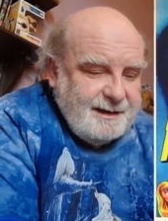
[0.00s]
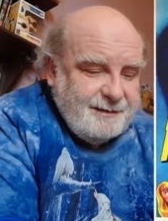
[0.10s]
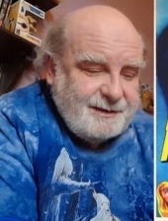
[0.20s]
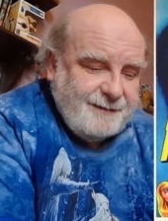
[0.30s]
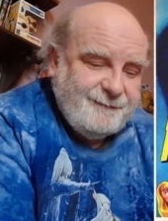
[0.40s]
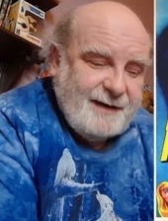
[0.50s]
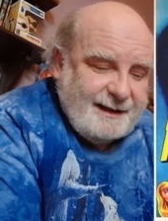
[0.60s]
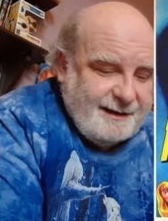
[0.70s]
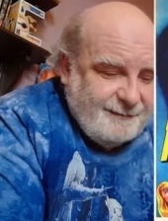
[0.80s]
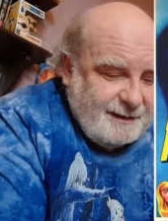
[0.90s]
was in
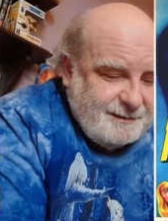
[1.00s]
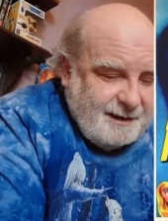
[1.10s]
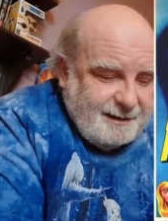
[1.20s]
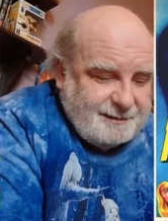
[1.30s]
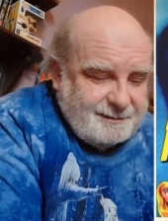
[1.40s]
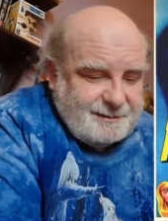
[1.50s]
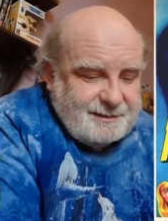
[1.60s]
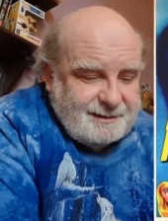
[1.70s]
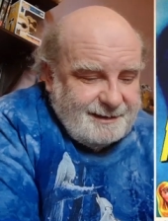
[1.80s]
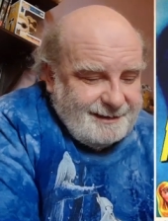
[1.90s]
Valley of the
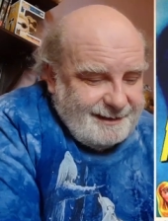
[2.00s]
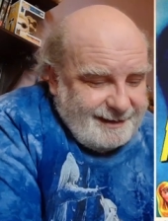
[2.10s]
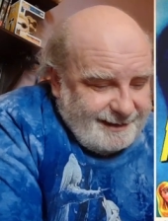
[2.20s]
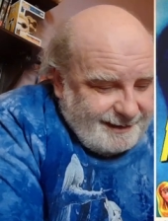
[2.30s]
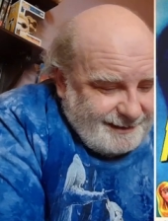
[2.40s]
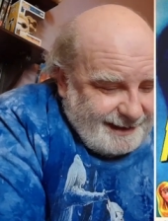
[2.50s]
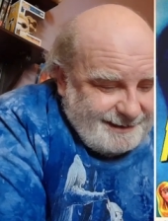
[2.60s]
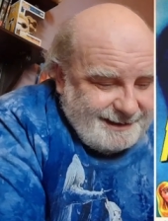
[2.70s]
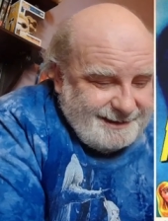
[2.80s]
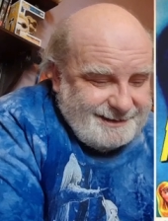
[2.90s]
Dolls,
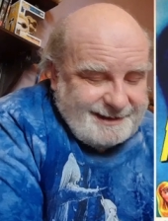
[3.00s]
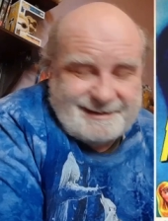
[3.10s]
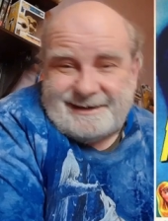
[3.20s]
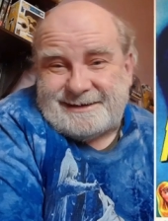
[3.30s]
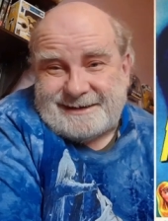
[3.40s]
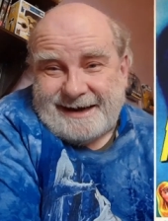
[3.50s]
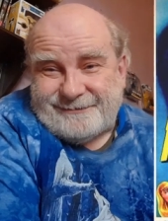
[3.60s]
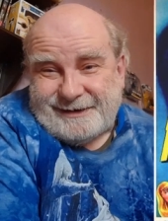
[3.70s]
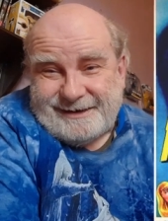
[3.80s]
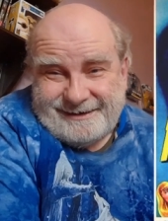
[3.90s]

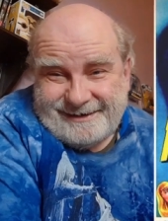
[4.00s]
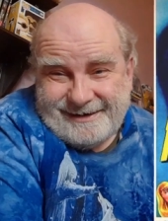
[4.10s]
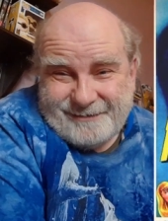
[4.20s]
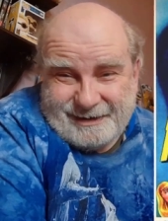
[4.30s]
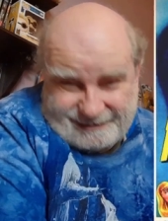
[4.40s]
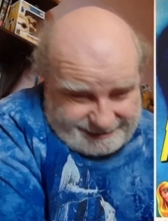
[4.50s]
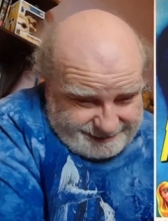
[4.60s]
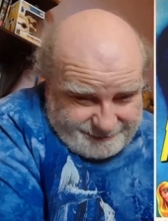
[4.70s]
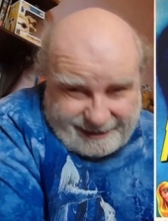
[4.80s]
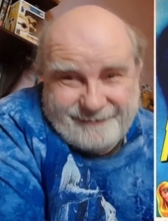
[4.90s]
1967, which is
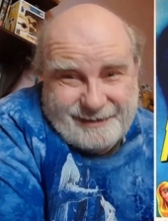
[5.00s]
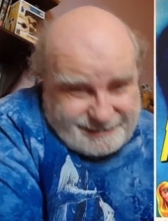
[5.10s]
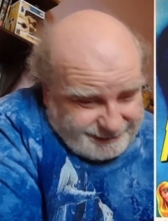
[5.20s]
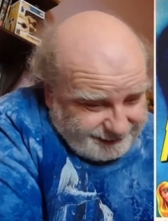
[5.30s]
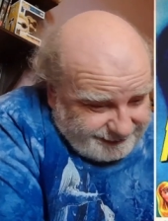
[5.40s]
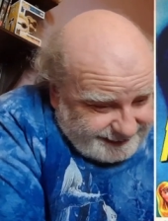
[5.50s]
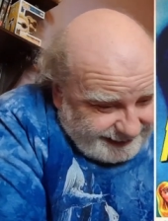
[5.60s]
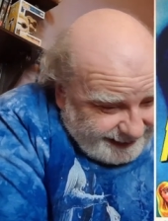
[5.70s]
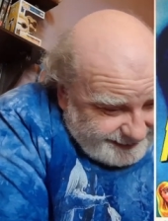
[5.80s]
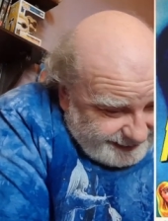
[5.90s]
a bit of a cult
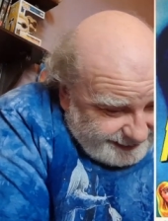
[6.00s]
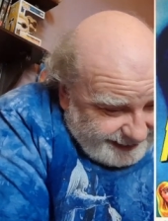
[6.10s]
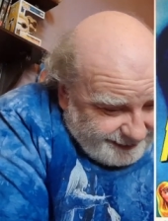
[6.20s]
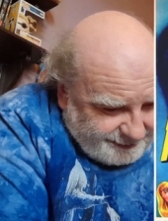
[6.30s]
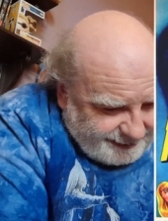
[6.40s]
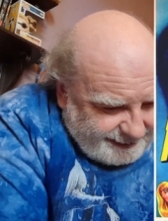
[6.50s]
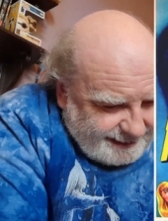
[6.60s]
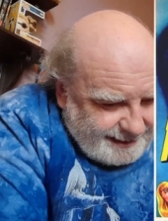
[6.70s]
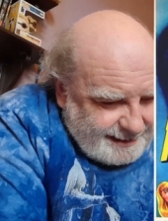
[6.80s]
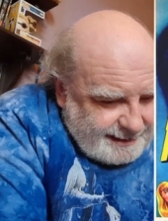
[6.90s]
classic, that one.
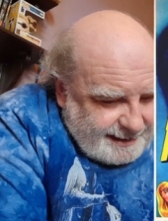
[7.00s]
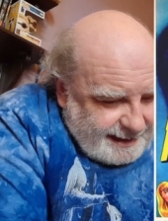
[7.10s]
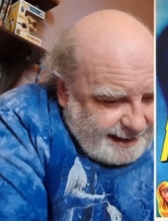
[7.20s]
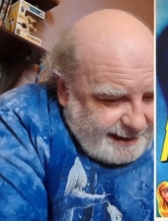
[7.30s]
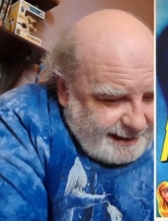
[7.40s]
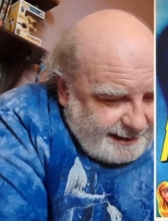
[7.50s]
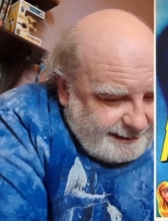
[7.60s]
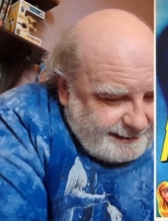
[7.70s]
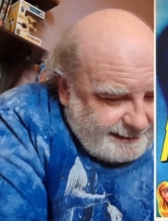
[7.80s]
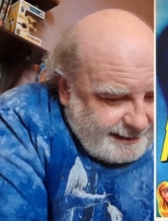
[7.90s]

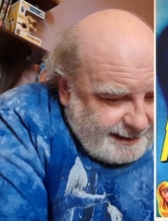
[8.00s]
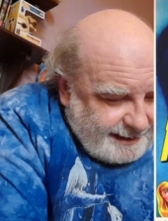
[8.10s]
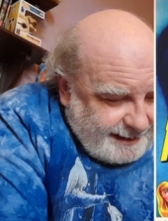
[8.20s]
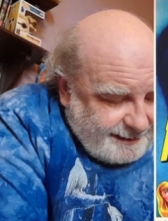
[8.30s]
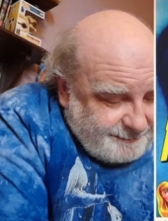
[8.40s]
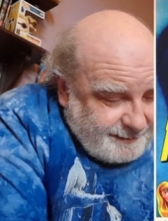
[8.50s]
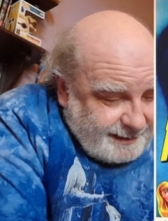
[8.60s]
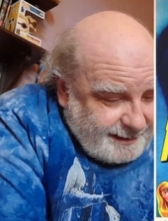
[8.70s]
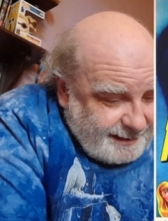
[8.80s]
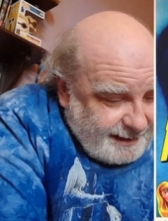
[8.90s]
And
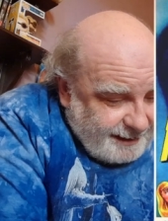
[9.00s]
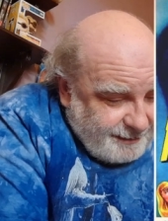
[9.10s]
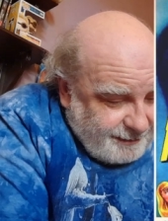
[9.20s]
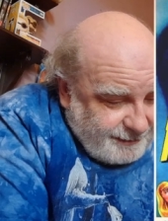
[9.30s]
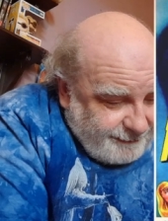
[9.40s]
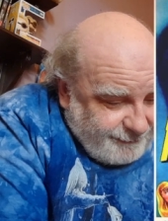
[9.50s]
another